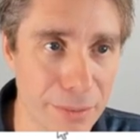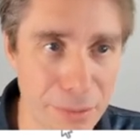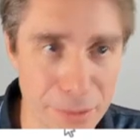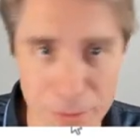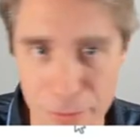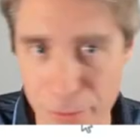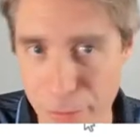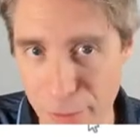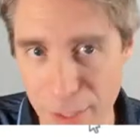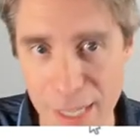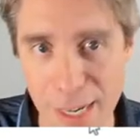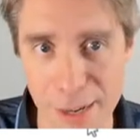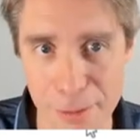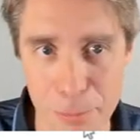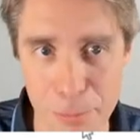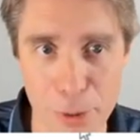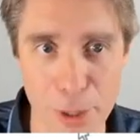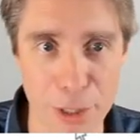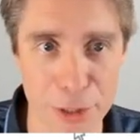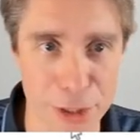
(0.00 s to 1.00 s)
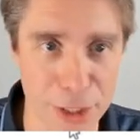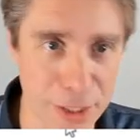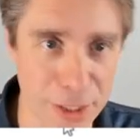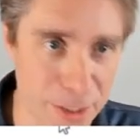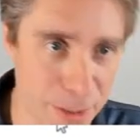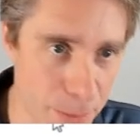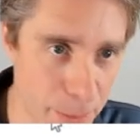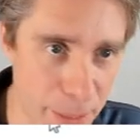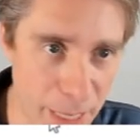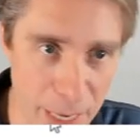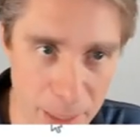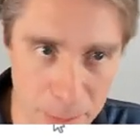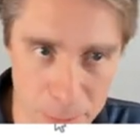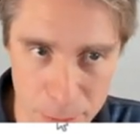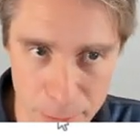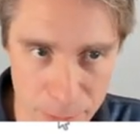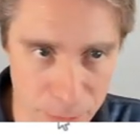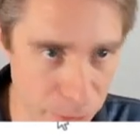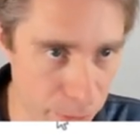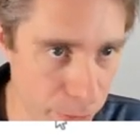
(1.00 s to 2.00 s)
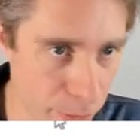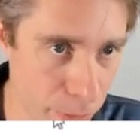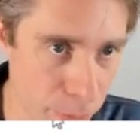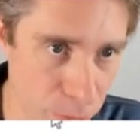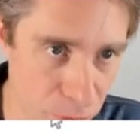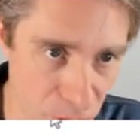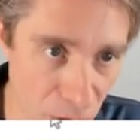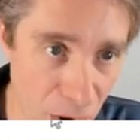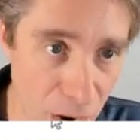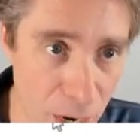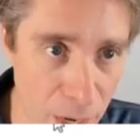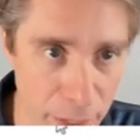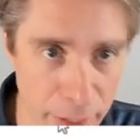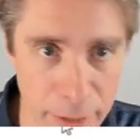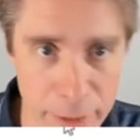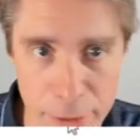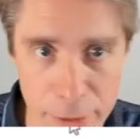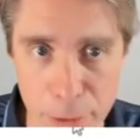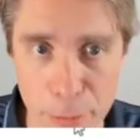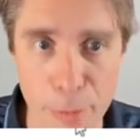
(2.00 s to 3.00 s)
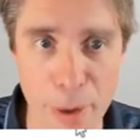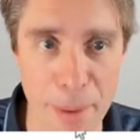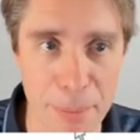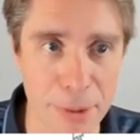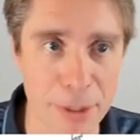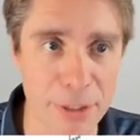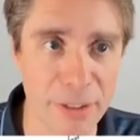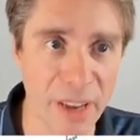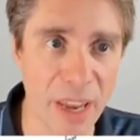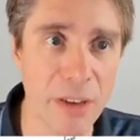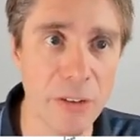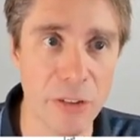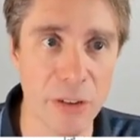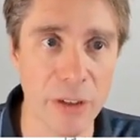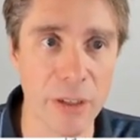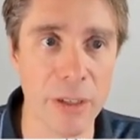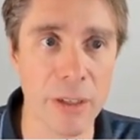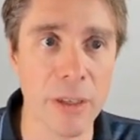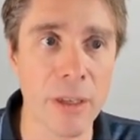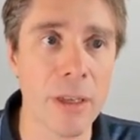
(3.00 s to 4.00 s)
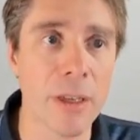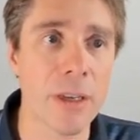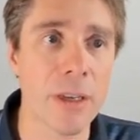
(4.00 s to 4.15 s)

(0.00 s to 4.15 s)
the Freenet project to be able to tie your reputation